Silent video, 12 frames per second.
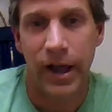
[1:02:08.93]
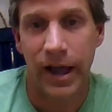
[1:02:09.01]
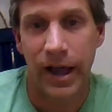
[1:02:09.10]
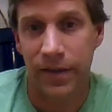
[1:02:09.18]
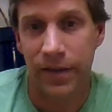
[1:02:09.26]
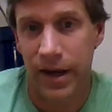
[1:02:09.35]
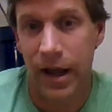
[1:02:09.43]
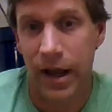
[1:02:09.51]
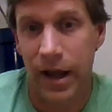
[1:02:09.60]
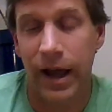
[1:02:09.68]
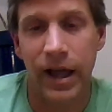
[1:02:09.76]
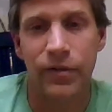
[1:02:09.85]
And then
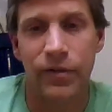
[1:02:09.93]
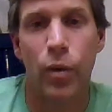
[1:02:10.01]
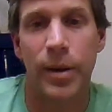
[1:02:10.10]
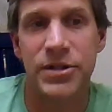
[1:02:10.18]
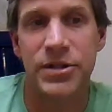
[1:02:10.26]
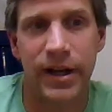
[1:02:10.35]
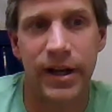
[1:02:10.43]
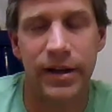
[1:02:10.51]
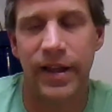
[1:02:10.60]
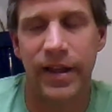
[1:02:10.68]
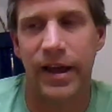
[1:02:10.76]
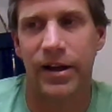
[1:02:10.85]
I have a website
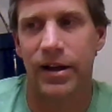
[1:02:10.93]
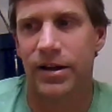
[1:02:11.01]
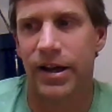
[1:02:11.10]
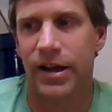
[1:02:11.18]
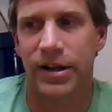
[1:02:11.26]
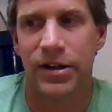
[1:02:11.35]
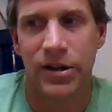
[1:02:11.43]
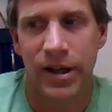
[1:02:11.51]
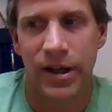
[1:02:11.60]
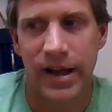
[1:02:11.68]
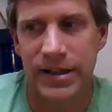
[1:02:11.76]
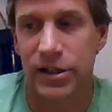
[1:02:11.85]
that uh, kind of
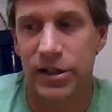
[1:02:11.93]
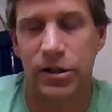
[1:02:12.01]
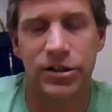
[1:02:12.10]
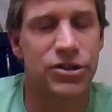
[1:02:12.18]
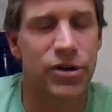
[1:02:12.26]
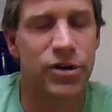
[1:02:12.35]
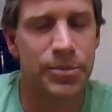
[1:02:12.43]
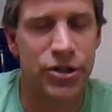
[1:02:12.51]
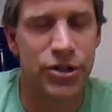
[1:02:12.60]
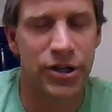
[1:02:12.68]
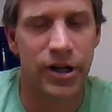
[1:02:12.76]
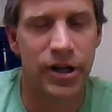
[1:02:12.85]
as a little
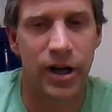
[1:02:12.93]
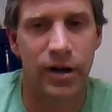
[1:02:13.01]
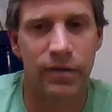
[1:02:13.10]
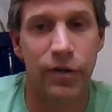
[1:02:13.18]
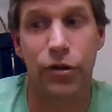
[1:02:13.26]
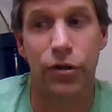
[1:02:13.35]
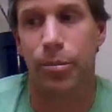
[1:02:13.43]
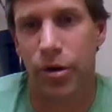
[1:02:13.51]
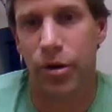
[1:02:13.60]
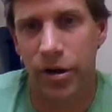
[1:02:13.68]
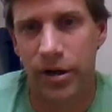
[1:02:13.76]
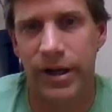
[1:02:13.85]
description of the
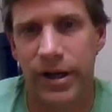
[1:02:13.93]
book.